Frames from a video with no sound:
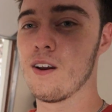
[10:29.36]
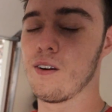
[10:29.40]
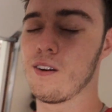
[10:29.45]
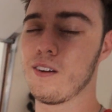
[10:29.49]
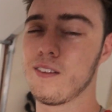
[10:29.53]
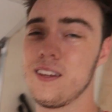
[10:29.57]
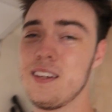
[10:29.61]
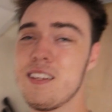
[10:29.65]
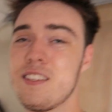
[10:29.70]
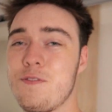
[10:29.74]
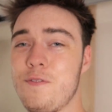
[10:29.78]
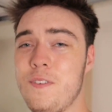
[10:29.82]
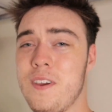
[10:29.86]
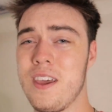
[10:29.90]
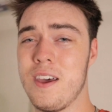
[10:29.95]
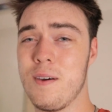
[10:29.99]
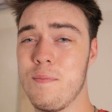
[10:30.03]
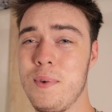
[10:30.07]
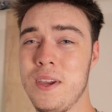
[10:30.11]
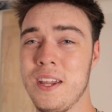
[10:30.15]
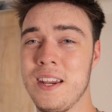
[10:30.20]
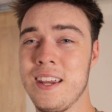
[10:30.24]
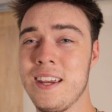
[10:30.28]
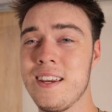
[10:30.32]
or at least fit a
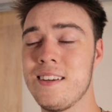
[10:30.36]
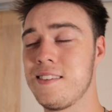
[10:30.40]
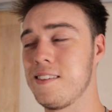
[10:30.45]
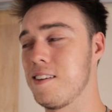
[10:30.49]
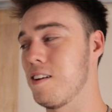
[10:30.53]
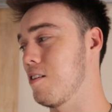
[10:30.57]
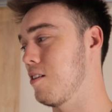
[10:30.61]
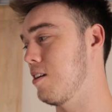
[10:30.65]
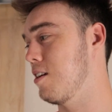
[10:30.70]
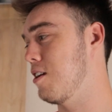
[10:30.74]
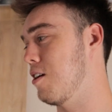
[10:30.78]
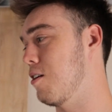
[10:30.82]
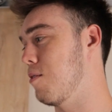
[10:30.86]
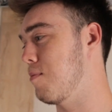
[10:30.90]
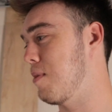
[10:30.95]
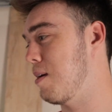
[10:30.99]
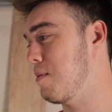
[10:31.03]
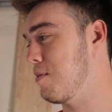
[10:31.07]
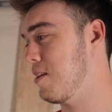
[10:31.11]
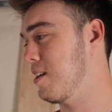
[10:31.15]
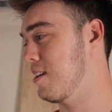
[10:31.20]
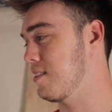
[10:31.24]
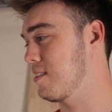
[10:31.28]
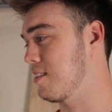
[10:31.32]
bit easier. You know,
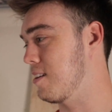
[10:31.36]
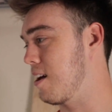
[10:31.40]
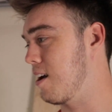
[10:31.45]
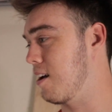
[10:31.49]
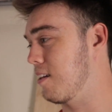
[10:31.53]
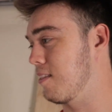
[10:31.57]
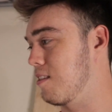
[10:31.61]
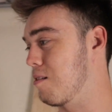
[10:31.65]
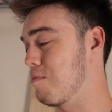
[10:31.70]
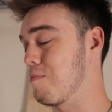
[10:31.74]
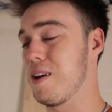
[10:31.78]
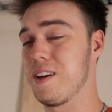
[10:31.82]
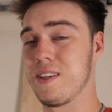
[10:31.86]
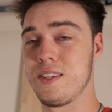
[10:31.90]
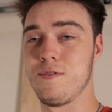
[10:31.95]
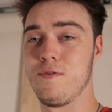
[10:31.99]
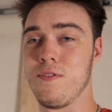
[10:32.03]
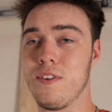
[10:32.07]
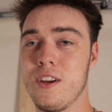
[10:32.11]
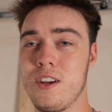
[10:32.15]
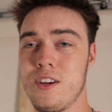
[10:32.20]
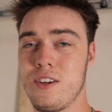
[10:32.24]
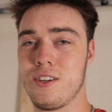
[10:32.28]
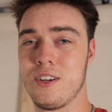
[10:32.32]
maybe it's not the best
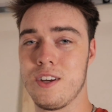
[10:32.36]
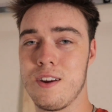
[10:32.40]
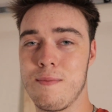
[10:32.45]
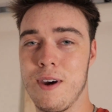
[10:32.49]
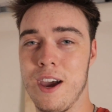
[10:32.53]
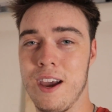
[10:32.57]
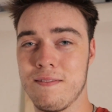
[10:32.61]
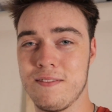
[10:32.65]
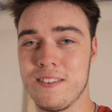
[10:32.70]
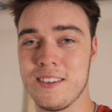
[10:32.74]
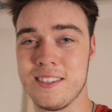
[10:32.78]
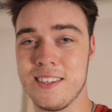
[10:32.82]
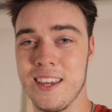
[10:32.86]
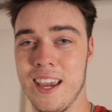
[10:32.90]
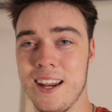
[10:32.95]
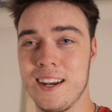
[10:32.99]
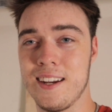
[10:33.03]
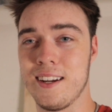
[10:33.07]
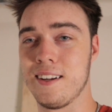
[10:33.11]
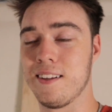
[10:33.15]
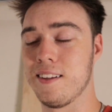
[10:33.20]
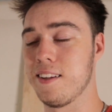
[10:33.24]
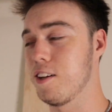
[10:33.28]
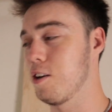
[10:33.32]
finish and you might have to sand
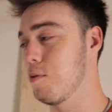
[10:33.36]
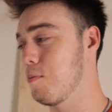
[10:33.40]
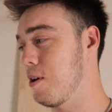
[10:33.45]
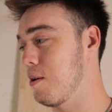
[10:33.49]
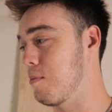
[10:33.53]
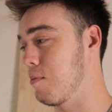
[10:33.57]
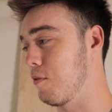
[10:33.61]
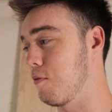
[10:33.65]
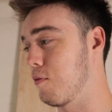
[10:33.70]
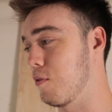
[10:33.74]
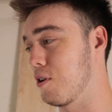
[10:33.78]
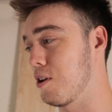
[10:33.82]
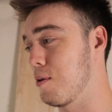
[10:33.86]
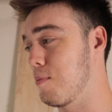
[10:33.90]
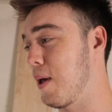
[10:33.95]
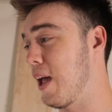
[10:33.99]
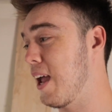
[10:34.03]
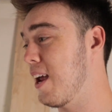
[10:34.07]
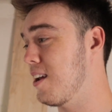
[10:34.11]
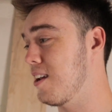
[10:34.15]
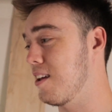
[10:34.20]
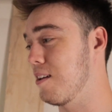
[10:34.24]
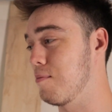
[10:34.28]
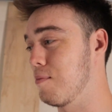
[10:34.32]
it a little bit before you
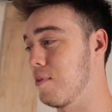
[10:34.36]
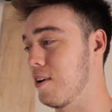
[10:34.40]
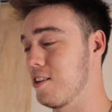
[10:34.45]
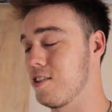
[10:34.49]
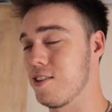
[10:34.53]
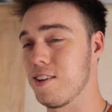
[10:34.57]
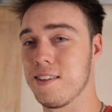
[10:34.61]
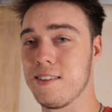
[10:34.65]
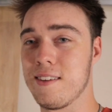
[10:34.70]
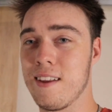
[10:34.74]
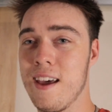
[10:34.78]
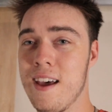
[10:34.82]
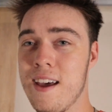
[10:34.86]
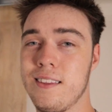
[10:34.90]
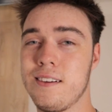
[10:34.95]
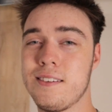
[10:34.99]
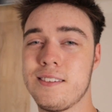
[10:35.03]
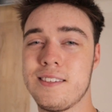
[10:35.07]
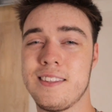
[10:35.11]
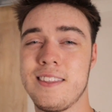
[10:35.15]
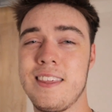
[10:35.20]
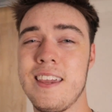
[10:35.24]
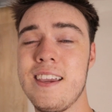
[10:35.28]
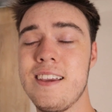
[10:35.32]
paint it, but just
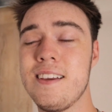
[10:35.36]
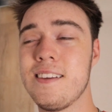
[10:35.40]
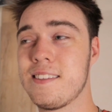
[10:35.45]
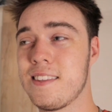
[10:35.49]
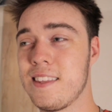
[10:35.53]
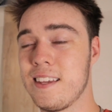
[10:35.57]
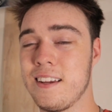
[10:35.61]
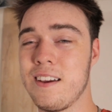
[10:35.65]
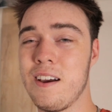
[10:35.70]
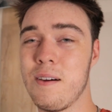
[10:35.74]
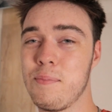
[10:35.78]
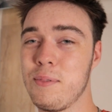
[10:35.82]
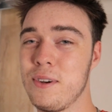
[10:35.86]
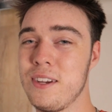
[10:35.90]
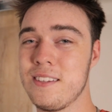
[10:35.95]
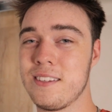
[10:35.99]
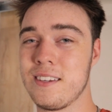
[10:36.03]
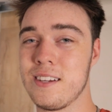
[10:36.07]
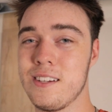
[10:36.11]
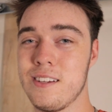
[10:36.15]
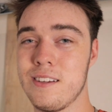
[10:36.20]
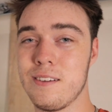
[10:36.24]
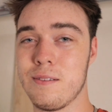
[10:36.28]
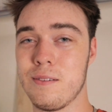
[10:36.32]
there's things that companies
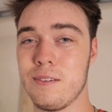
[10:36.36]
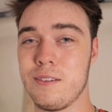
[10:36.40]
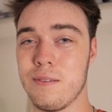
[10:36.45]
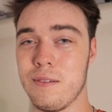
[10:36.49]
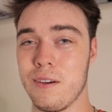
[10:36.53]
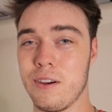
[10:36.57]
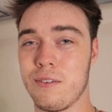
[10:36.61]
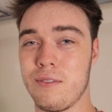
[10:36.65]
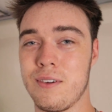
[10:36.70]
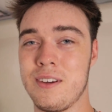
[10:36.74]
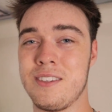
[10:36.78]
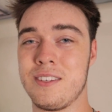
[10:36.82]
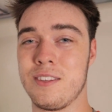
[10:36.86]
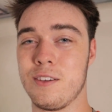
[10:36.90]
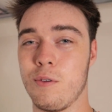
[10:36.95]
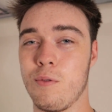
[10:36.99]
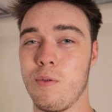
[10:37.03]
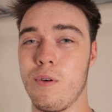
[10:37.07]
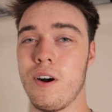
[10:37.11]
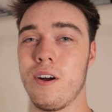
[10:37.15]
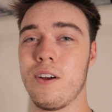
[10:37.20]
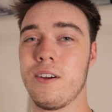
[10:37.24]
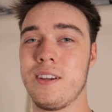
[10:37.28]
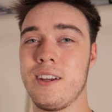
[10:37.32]
can do to increase the
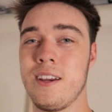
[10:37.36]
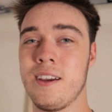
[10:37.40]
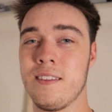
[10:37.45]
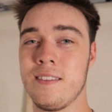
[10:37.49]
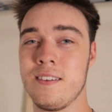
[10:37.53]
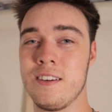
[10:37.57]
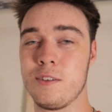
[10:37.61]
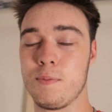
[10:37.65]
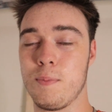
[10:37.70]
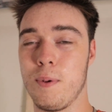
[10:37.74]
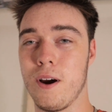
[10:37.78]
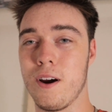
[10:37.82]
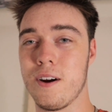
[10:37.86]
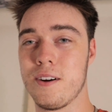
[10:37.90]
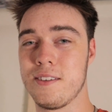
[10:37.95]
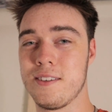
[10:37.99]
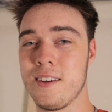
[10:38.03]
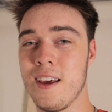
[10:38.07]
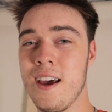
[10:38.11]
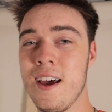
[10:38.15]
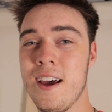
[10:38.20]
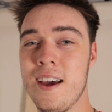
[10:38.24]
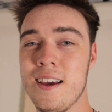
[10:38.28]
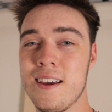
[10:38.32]
quality on these parts.
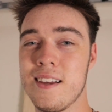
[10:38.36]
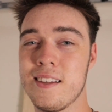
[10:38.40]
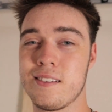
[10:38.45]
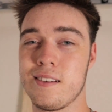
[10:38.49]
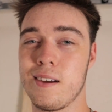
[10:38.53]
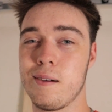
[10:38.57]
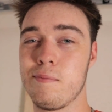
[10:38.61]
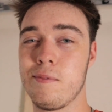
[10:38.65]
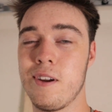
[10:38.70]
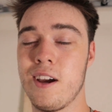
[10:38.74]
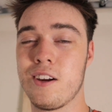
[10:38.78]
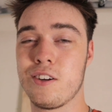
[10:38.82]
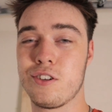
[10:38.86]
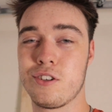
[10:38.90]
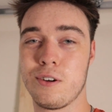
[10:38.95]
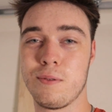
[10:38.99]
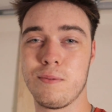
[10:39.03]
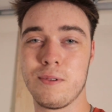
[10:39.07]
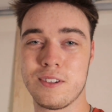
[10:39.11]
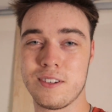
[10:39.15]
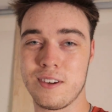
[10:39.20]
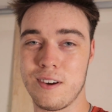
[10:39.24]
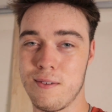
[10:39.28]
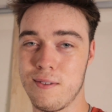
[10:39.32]
So I'm not sure
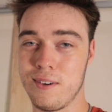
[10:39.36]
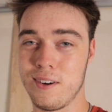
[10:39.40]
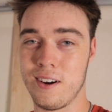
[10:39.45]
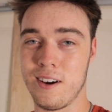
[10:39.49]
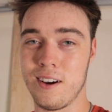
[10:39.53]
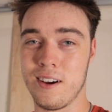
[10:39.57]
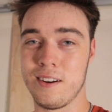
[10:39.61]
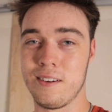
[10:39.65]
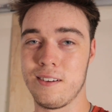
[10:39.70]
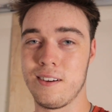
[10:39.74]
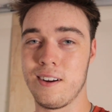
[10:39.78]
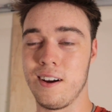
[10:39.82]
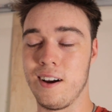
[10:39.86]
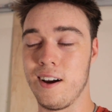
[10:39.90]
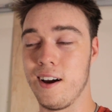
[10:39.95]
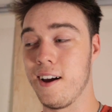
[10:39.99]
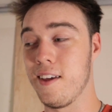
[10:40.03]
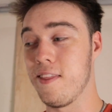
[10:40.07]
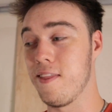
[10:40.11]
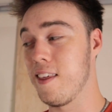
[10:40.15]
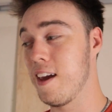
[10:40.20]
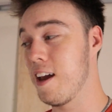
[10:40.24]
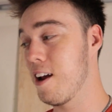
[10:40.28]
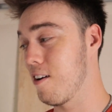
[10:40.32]
what's going
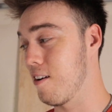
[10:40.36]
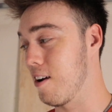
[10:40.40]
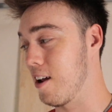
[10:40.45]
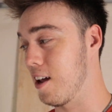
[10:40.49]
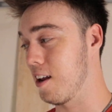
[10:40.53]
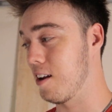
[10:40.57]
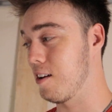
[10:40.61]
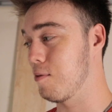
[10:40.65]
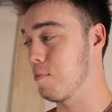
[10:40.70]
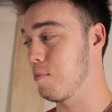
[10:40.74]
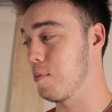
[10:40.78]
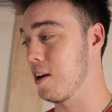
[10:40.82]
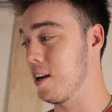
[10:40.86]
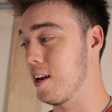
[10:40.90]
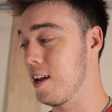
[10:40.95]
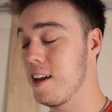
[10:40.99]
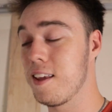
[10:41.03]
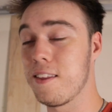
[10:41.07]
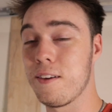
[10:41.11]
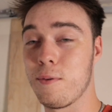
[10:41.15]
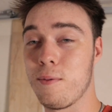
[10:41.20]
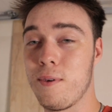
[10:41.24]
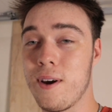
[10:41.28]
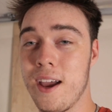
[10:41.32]
on their end, but
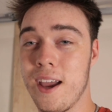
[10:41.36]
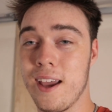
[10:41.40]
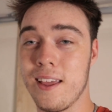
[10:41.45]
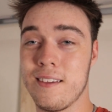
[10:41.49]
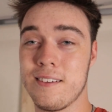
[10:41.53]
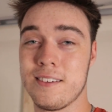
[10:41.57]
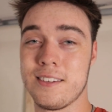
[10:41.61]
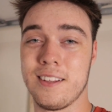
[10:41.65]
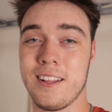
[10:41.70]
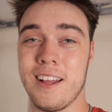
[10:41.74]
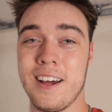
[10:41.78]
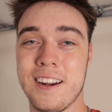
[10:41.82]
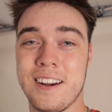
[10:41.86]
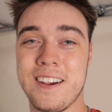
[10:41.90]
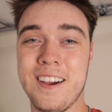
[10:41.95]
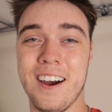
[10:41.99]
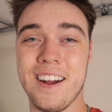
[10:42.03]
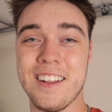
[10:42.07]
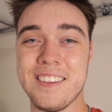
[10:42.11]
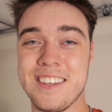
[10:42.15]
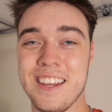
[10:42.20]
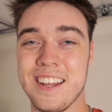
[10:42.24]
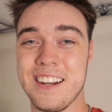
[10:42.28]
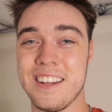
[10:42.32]
either way, there's a lot of
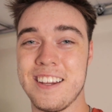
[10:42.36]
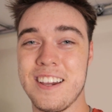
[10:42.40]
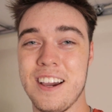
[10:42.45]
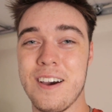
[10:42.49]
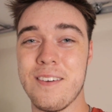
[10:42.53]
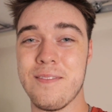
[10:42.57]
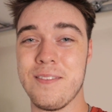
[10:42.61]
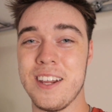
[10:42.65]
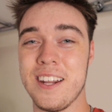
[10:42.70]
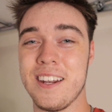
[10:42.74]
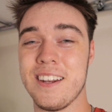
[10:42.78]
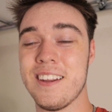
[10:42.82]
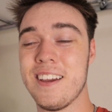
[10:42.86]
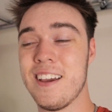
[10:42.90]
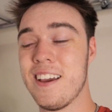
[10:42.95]
content coming